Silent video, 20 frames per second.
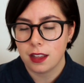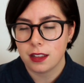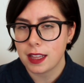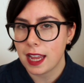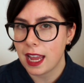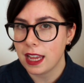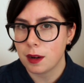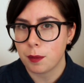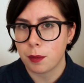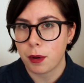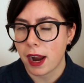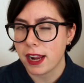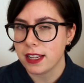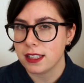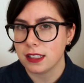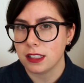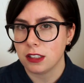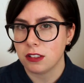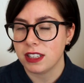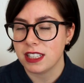they had a
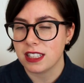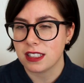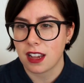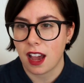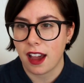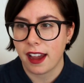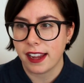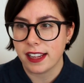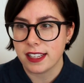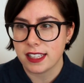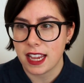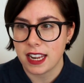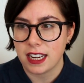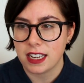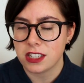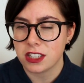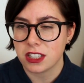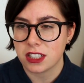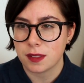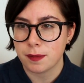price increase, guys, and
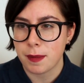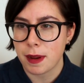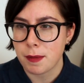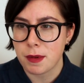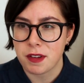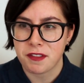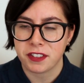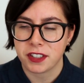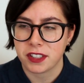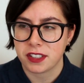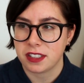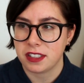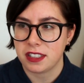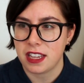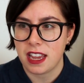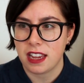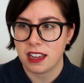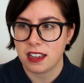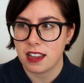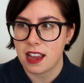it just made me feel
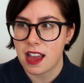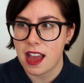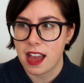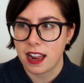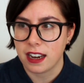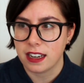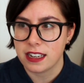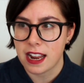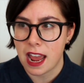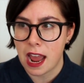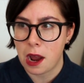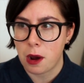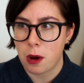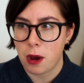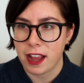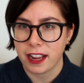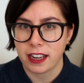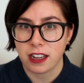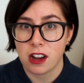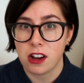sick, and now
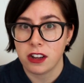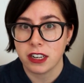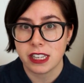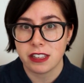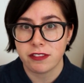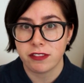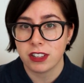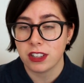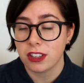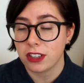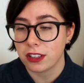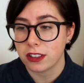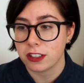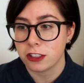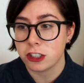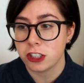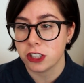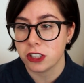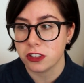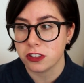I can't even look at the
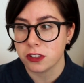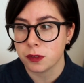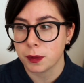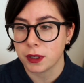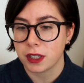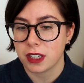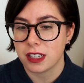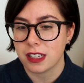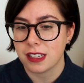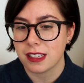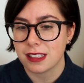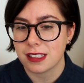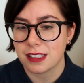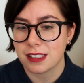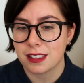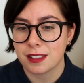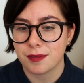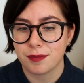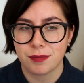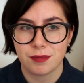shoes
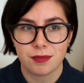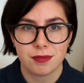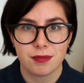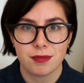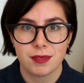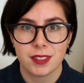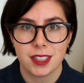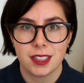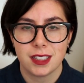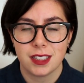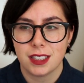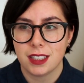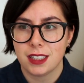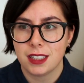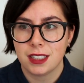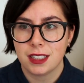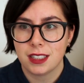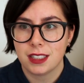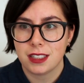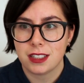because
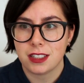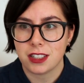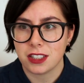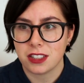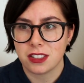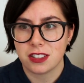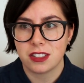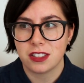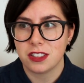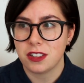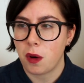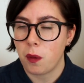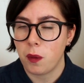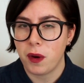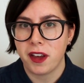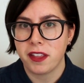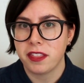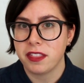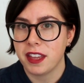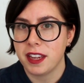it's just not
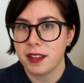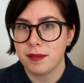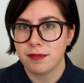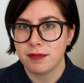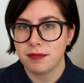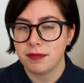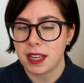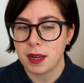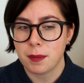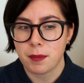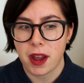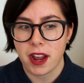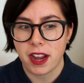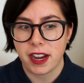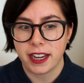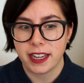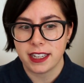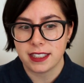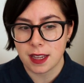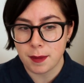worth it in
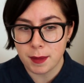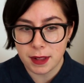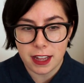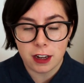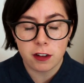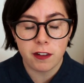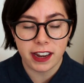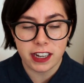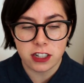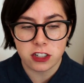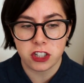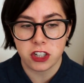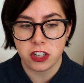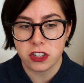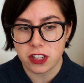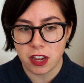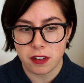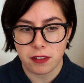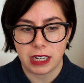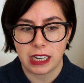my eyes. I mean, they're great
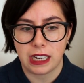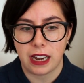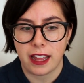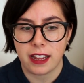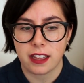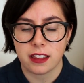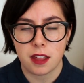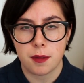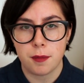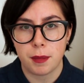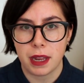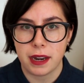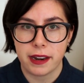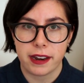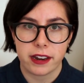shoes, I really like them, but